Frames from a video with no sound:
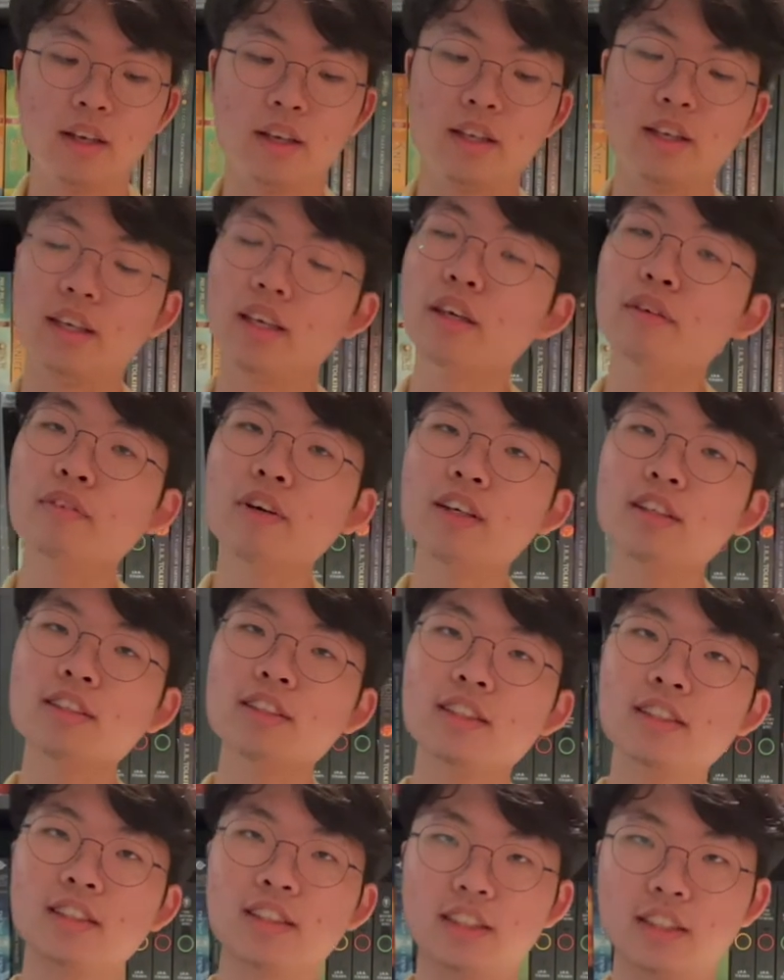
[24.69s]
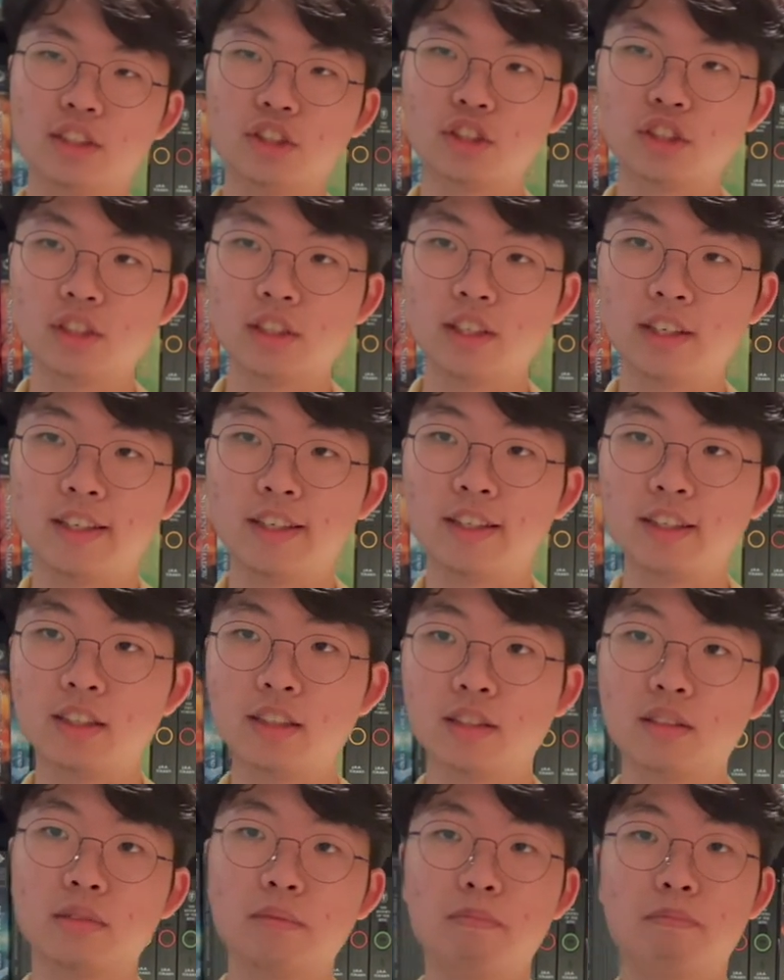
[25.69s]
Ivan Ilyich
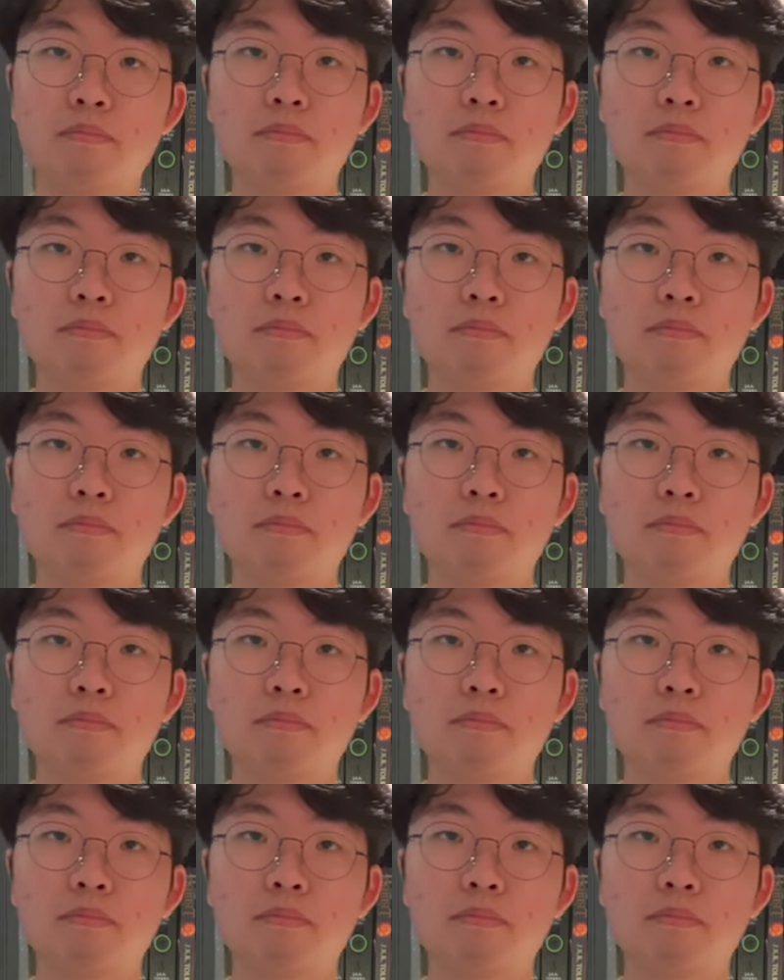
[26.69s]
is,